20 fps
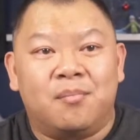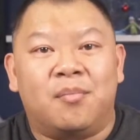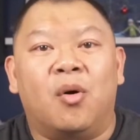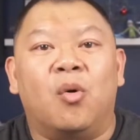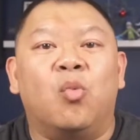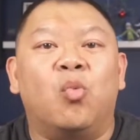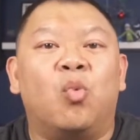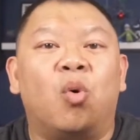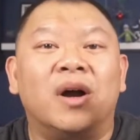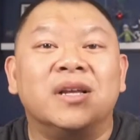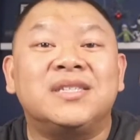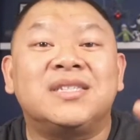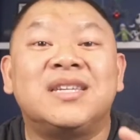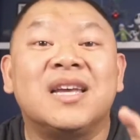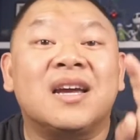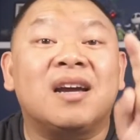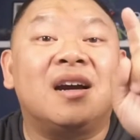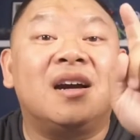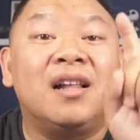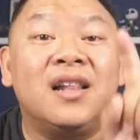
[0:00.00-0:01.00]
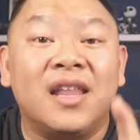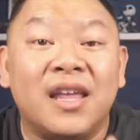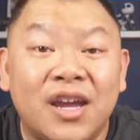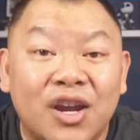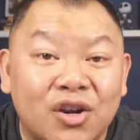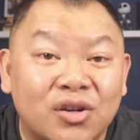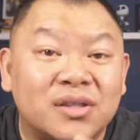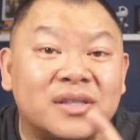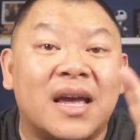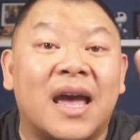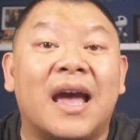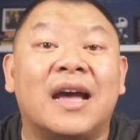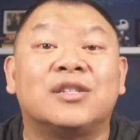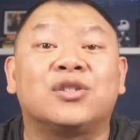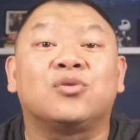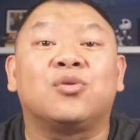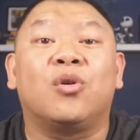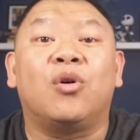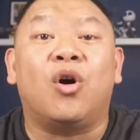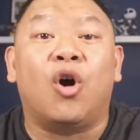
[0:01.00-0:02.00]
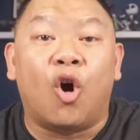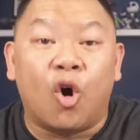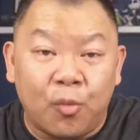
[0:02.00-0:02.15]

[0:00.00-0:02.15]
But once it clears, escrow